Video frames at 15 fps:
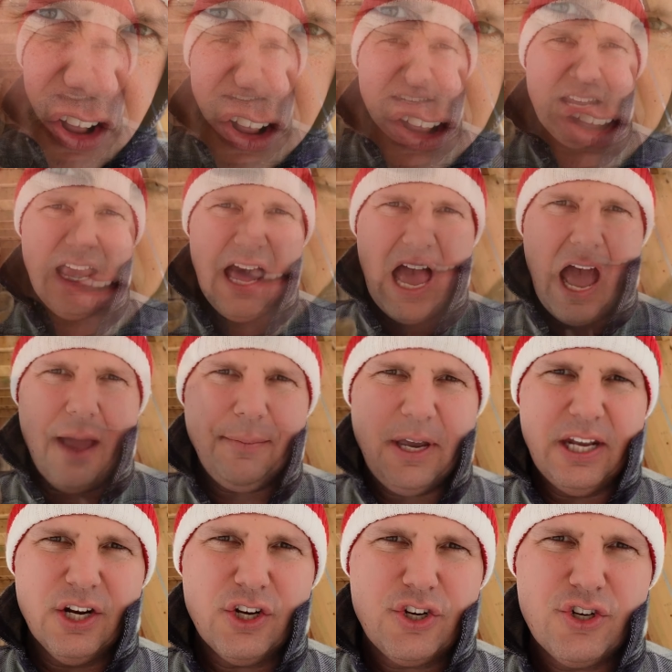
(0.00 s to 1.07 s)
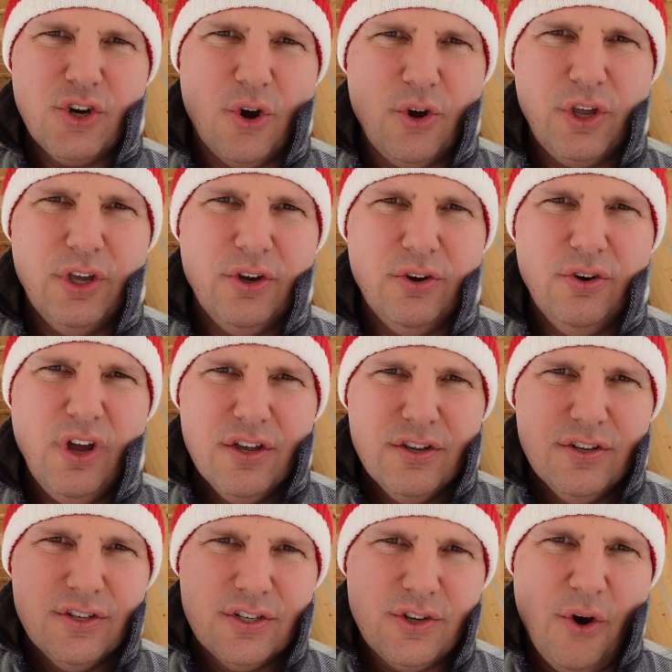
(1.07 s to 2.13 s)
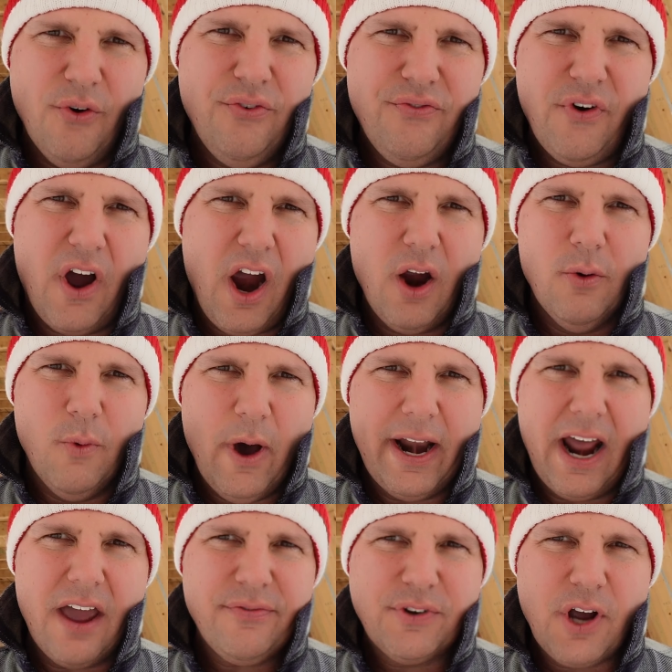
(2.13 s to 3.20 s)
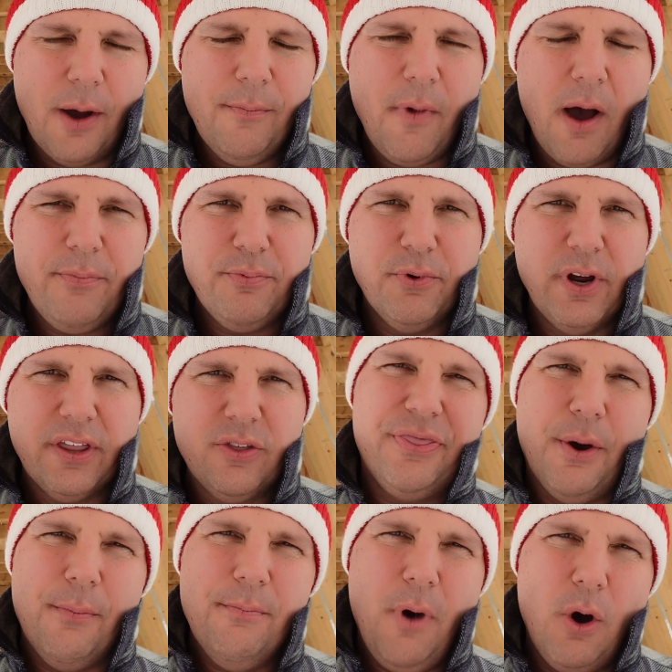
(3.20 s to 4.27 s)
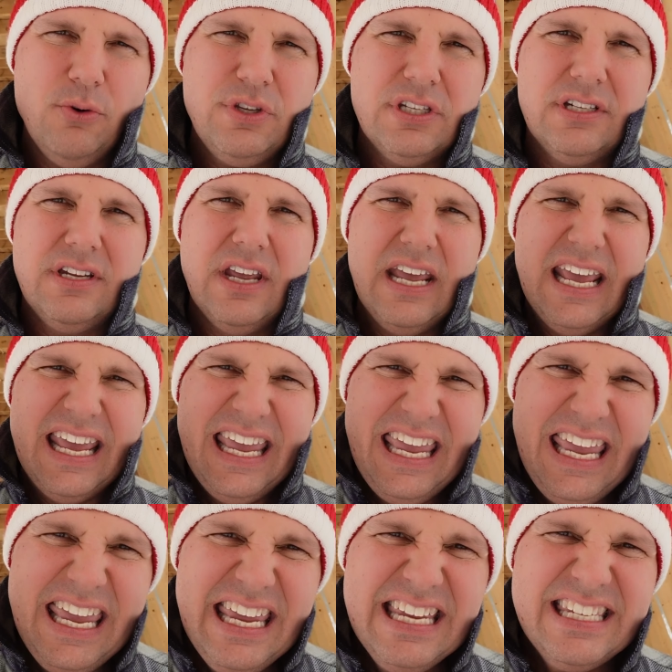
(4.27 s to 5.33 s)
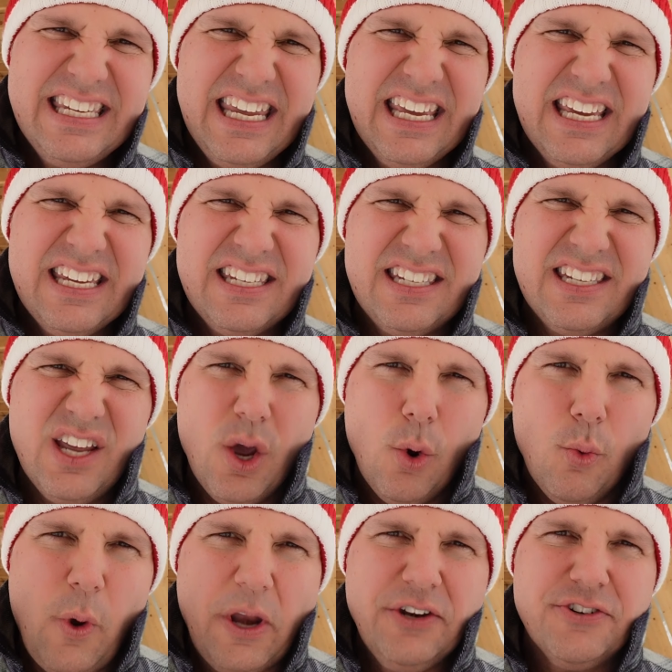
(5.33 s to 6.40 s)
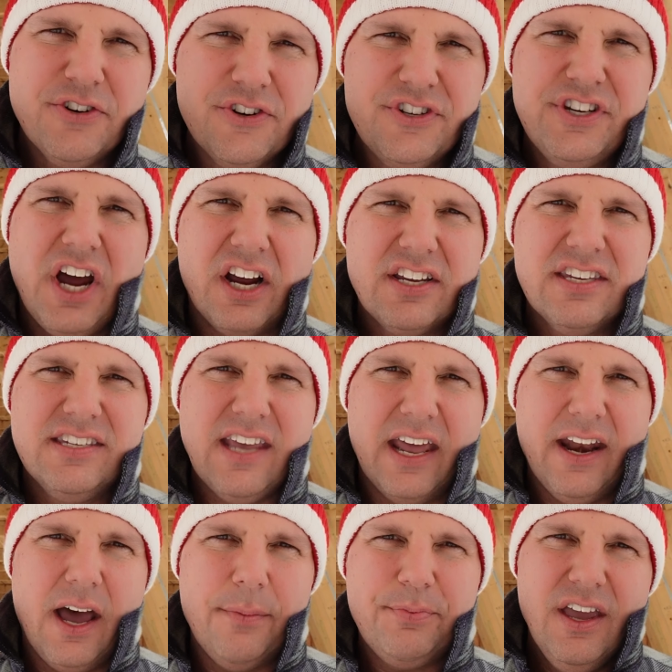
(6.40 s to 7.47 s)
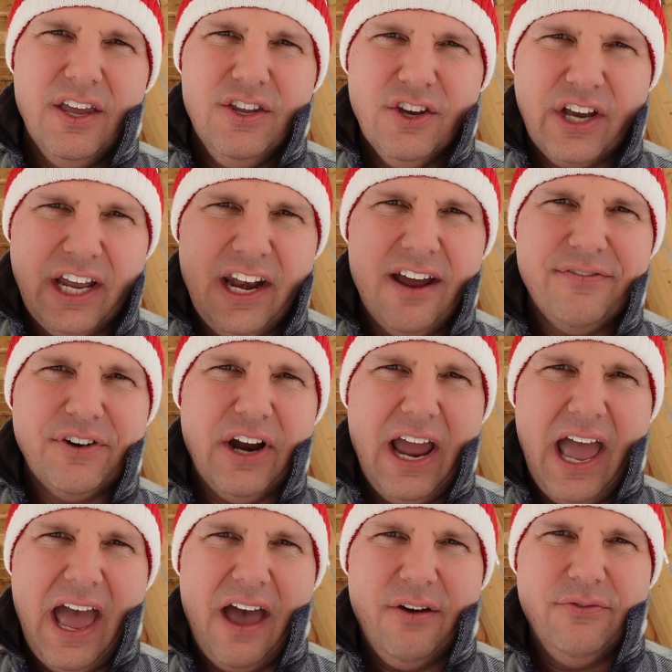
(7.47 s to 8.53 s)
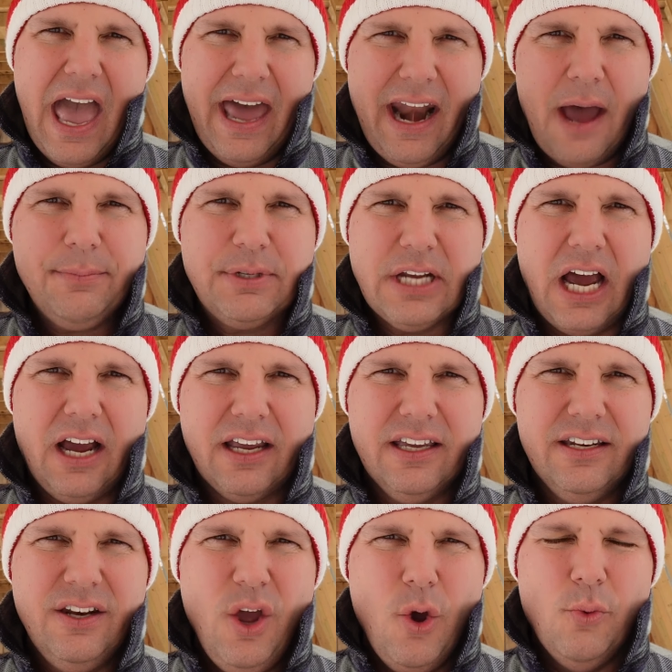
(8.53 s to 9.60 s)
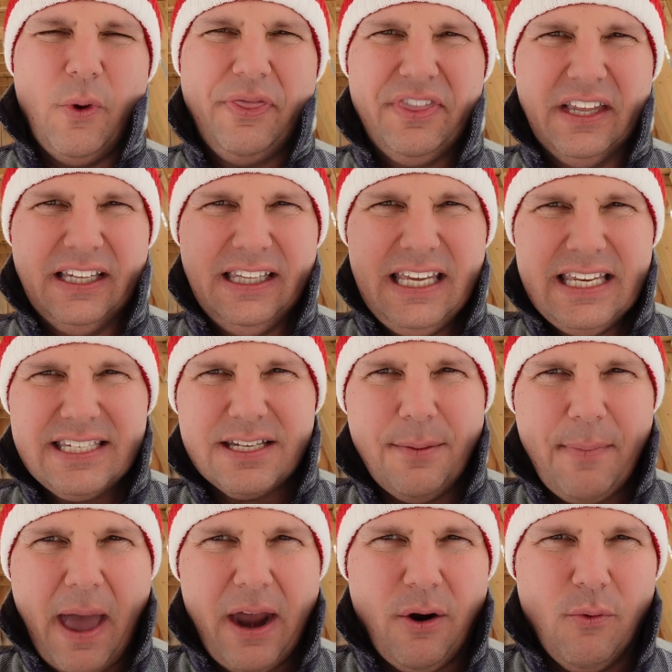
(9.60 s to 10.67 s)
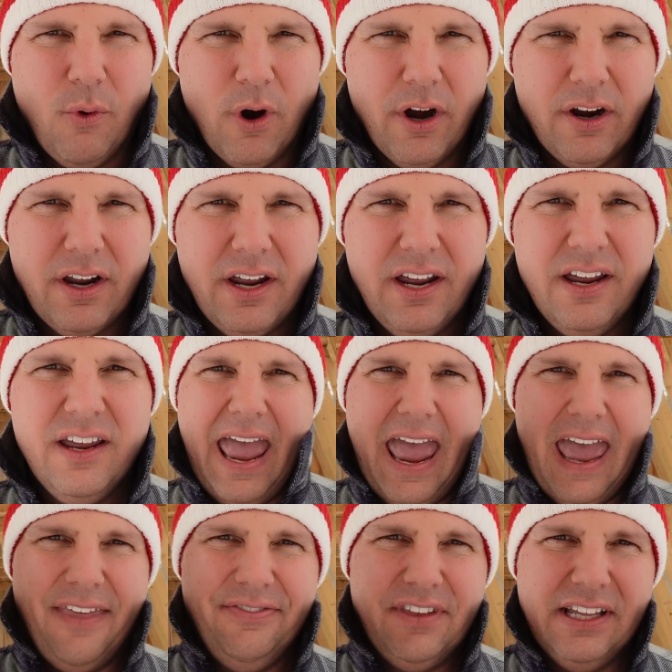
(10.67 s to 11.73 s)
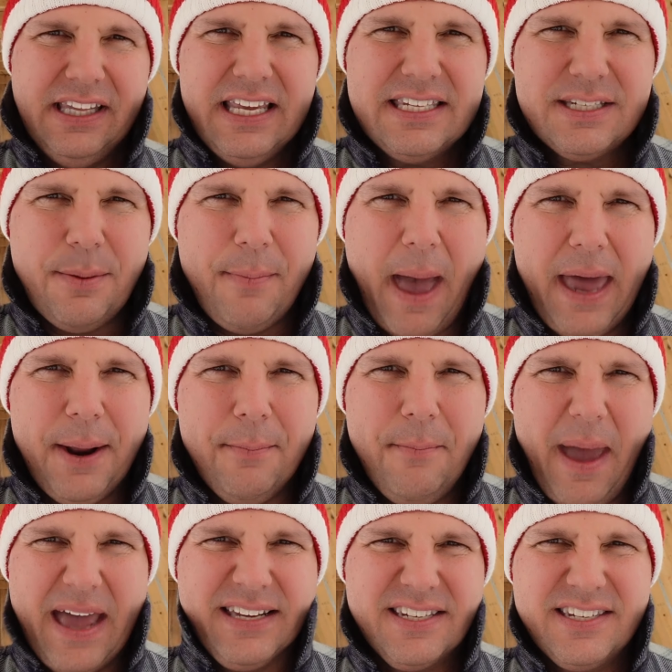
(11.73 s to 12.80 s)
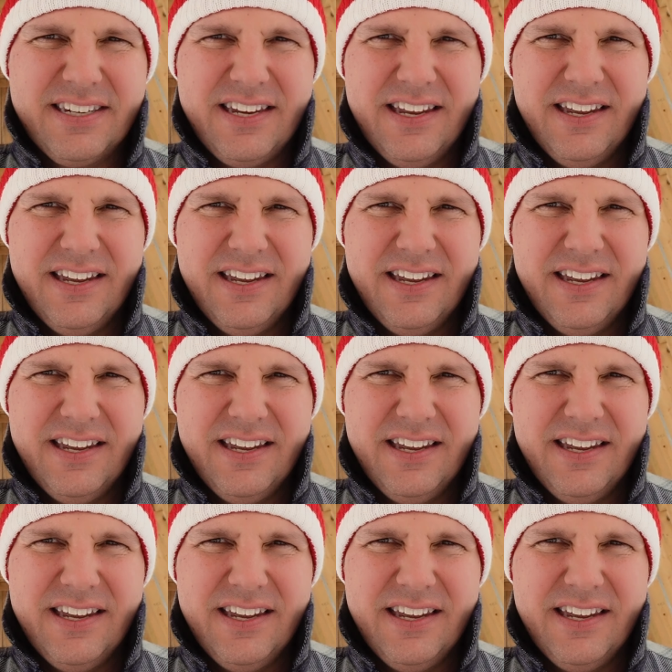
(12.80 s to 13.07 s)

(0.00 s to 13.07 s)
Guys, I'm going to show you so far what I've come up with, the most easiest winter duck setup you could ever have. And I'm talking with the least amount of work and the least amount of mess.